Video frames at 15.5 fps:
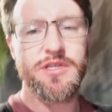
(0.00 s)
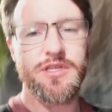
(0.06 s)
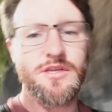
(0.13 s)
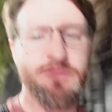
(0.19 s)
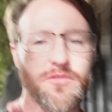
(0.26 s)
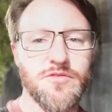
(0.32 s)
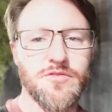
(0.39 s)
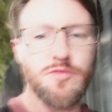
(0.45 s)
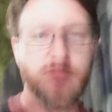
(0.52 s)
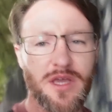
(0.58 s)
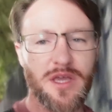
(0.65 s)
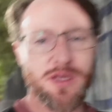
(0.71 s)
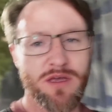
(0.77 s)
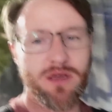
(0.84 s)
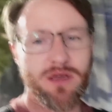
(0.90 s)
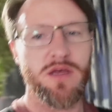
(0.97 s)
different for me.
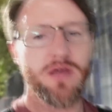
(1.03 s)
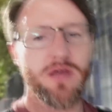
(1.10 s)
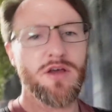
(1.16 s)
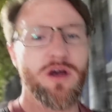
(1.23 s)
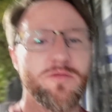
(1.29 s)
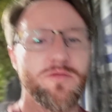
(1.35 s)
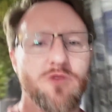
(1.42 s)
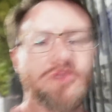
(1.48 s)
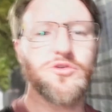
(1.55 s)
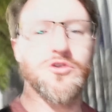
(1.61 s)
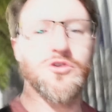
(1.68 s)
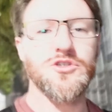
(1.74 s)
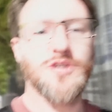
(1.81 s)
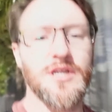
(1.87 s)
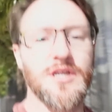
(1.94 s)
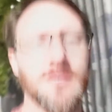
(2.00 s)
I'm not
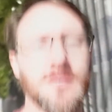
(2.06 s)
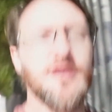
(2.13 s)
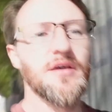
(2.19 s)
usually